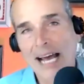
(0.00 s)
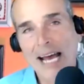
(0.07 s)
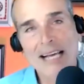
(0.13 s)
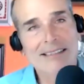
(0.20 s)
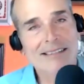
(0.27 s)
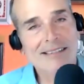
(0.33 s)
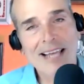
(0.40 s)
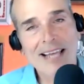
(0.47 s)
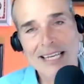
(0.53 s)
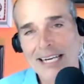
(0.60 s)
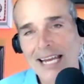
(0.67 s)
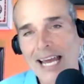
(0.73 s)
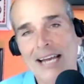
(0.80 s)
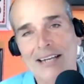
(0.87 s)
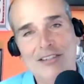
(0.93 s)
he's, he's
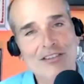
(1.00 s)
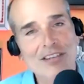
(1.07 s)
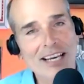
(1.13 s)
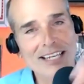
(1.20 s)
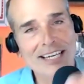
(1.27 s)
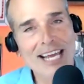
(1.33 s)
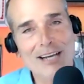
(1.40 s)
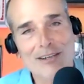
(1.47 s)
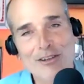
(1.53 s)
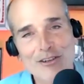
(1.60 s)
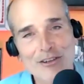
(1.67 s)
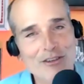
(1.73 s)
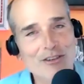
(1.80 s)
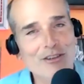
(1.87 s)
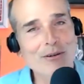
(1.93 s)
second act, be... second act.
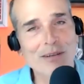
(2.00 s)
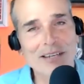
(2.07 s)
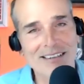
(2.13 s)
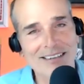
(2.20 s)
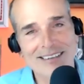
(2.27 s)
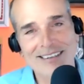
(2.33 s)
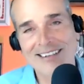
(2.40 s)
You just do yeah, it. Okay,